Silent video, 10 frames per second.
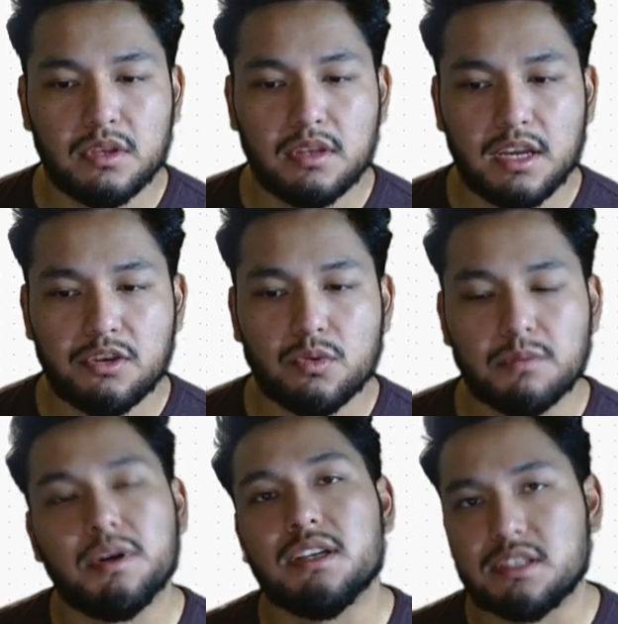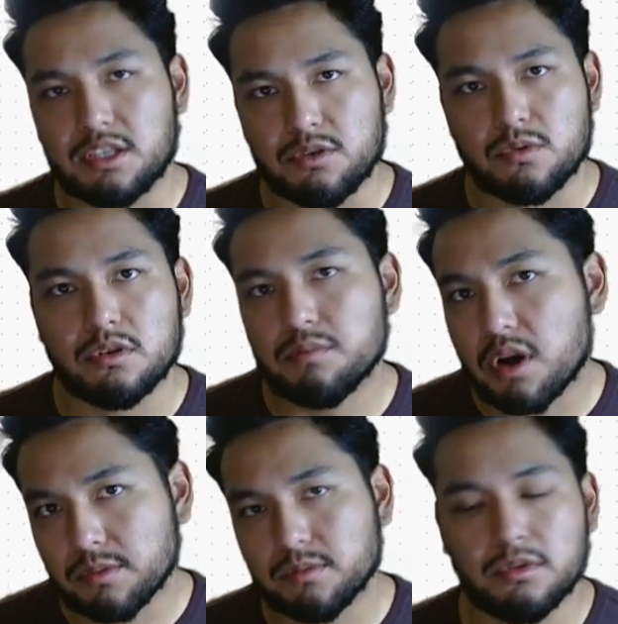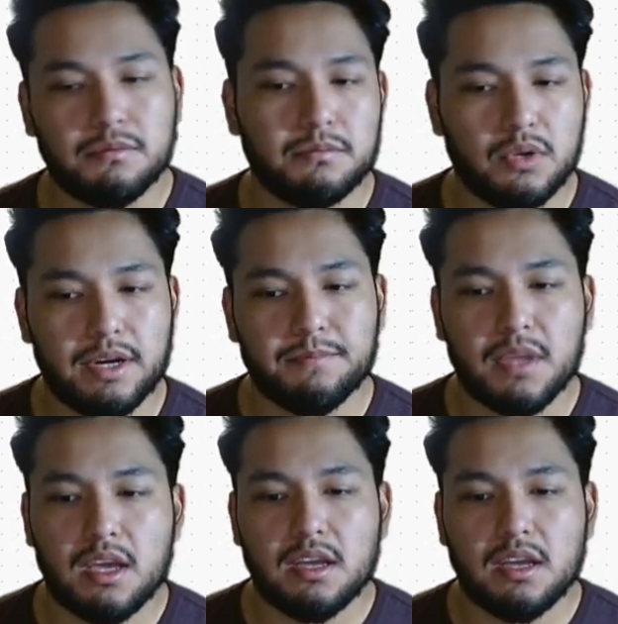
then you want to pause the keyword, probably, right?